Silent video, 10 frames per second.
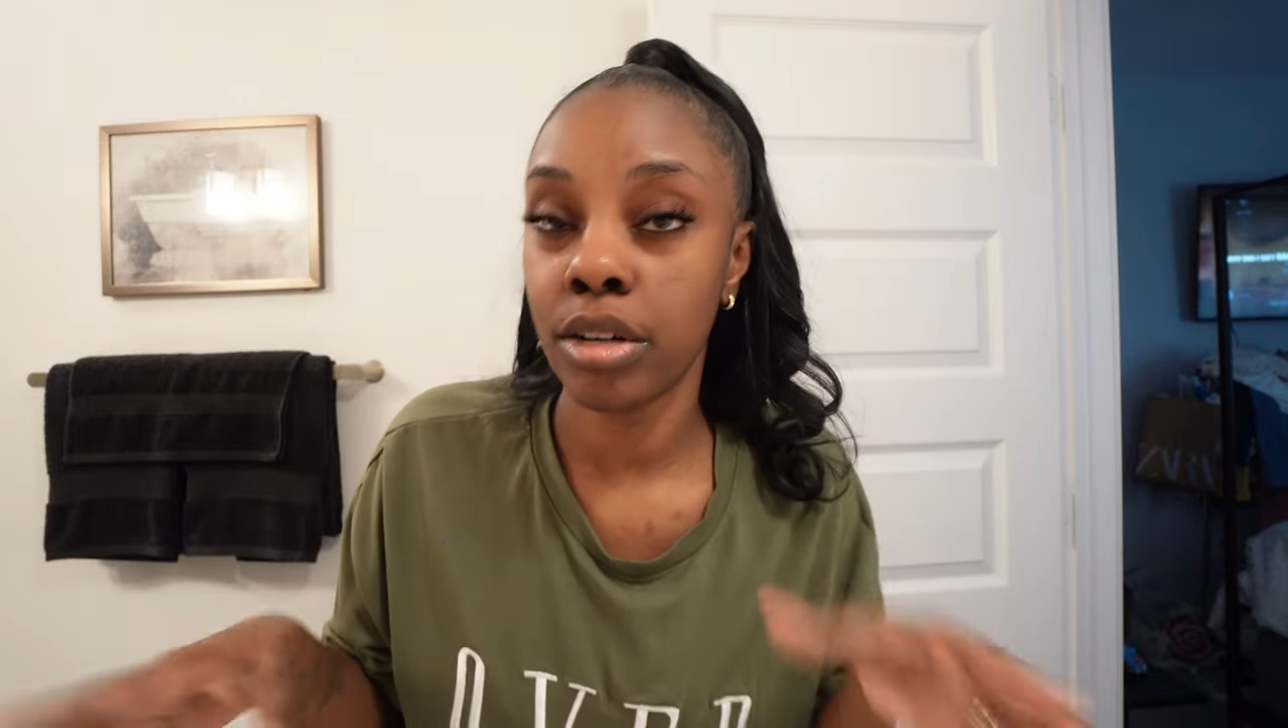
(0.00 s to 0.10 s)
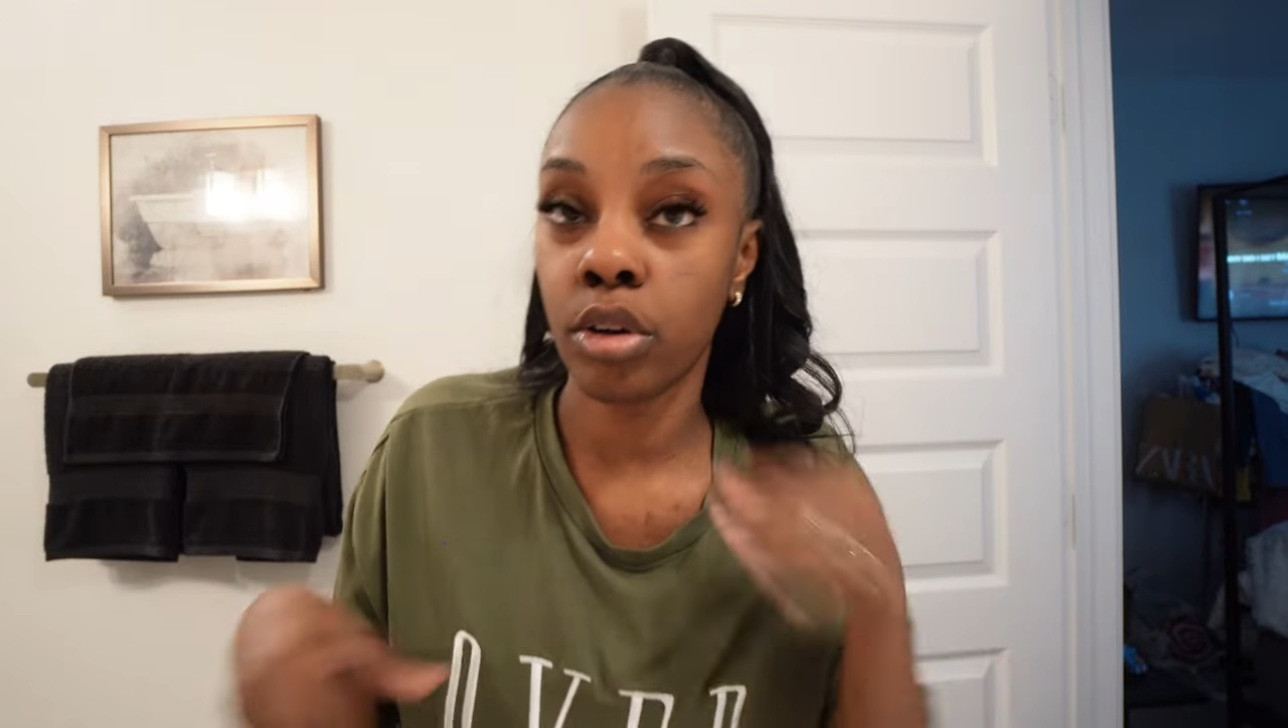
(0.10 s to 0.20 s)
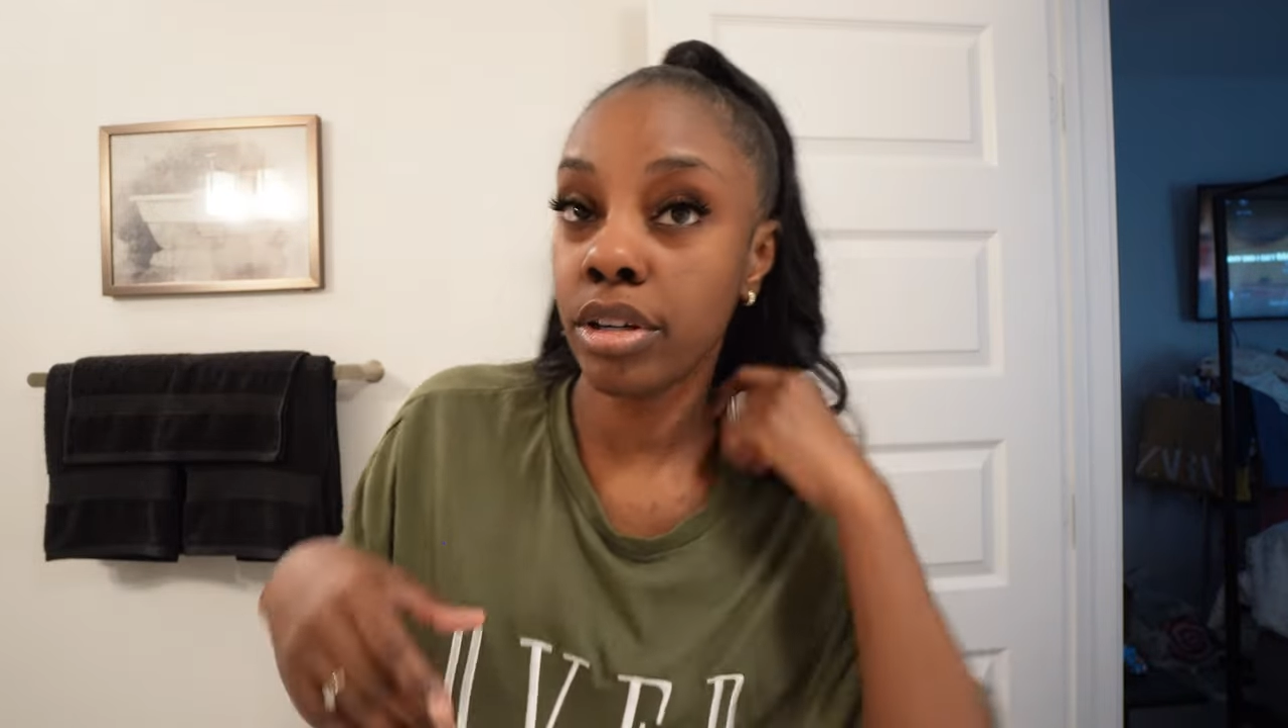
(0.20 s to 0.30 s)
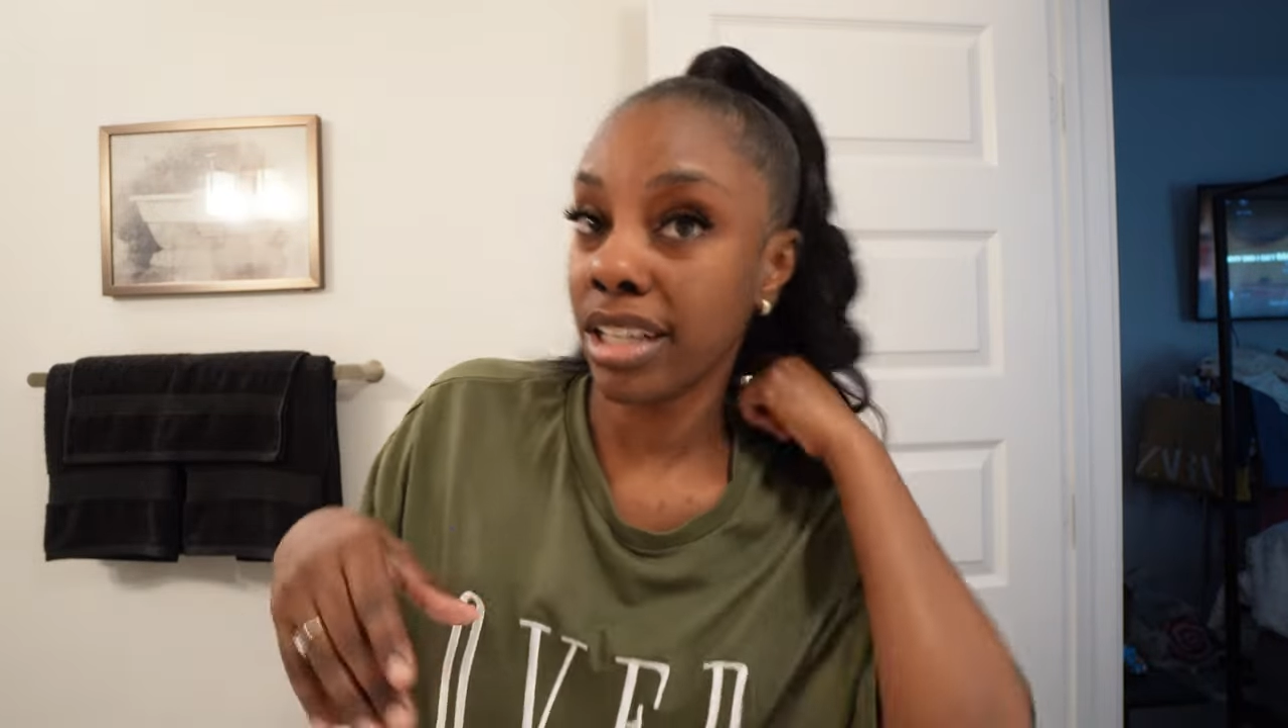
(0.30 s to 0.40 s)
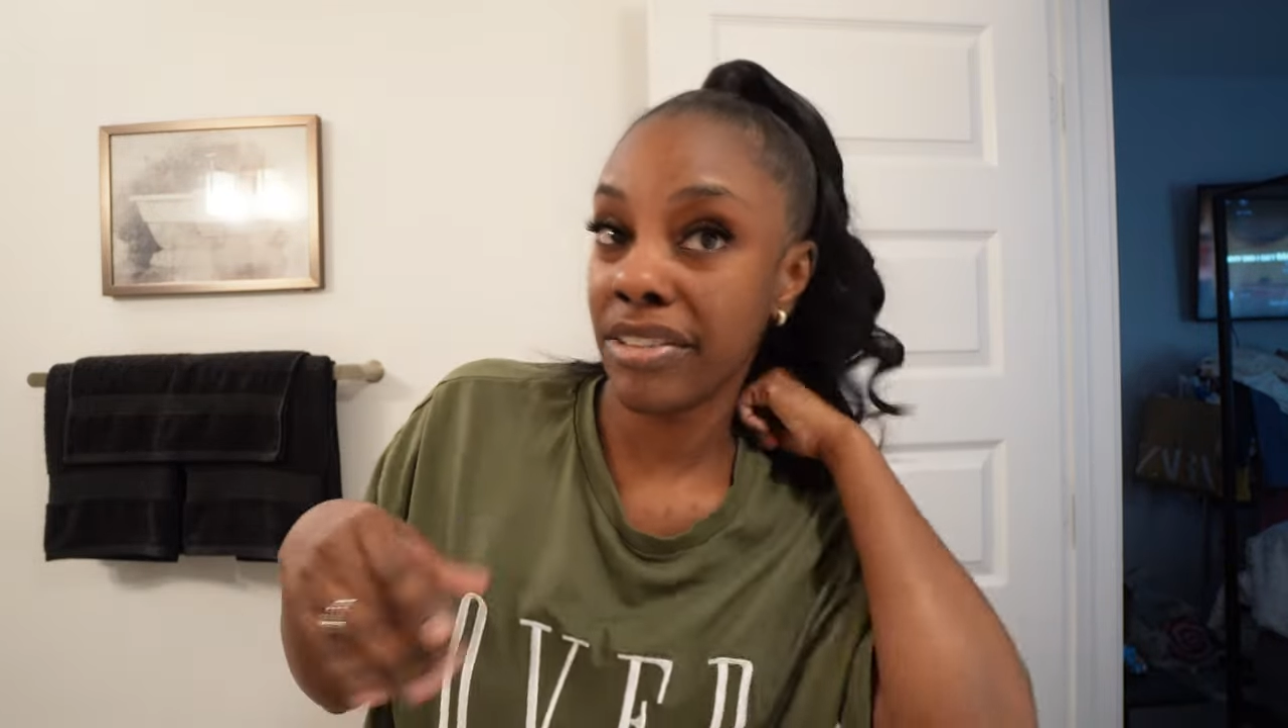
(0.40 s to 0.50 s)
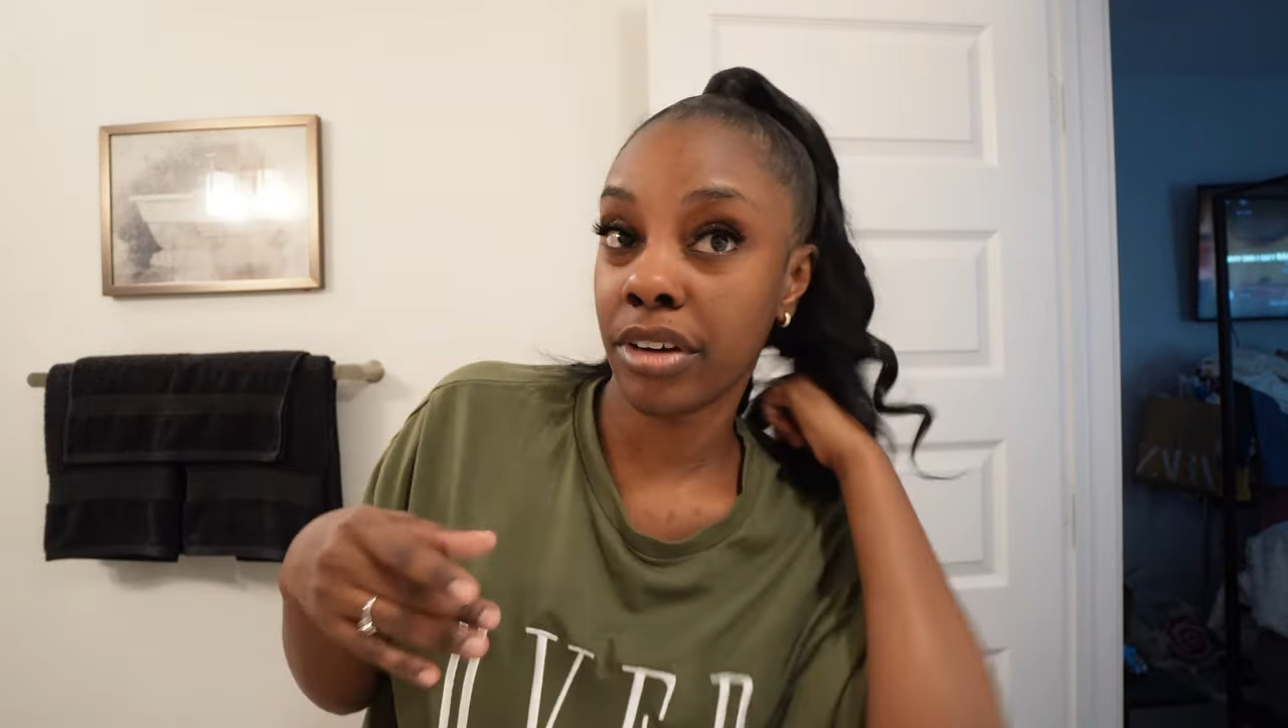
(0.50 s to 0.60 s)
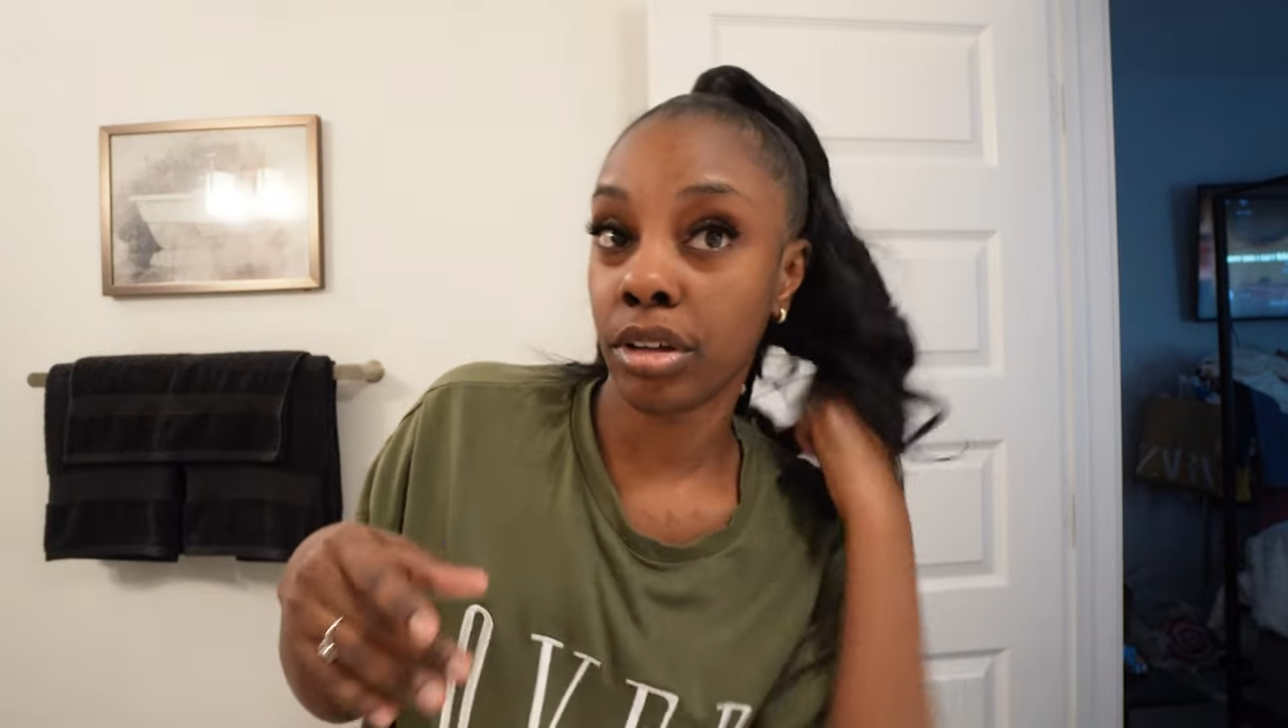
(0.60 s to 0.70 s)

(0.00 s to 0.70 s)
or you can even